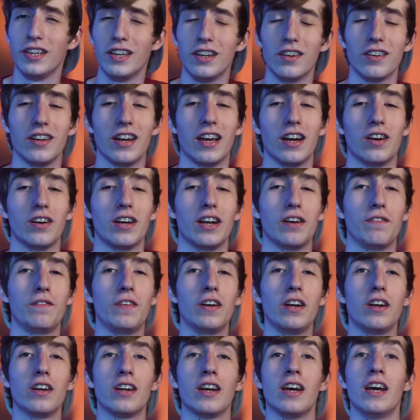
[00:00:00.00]
year now, and I
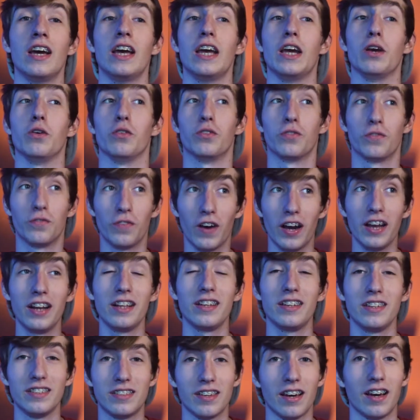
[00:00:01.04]
figured it was
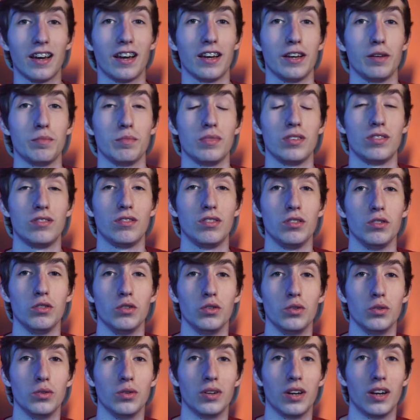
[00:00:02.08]
finally time
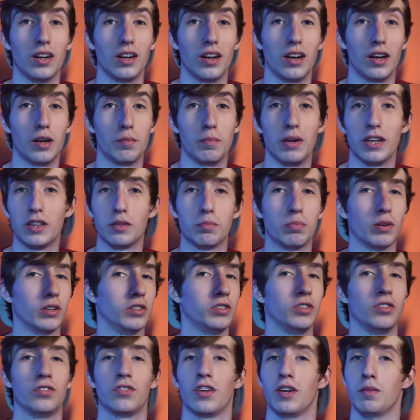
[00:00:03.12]
to make the
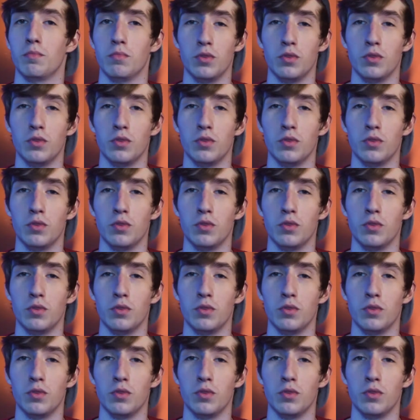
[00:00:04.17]
purchase and